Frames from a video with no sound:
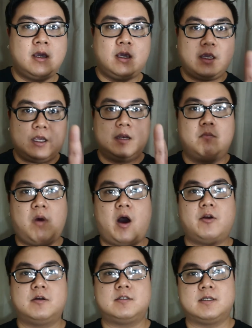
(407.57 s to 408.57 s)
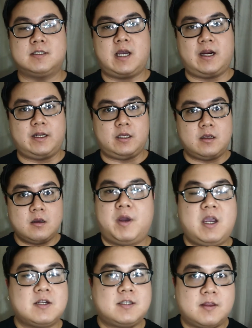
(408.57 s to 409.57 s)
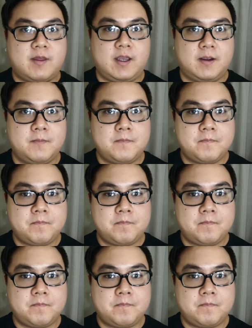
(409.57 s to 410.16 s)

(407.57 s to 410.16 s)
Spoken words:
in modern society. But here's the thing.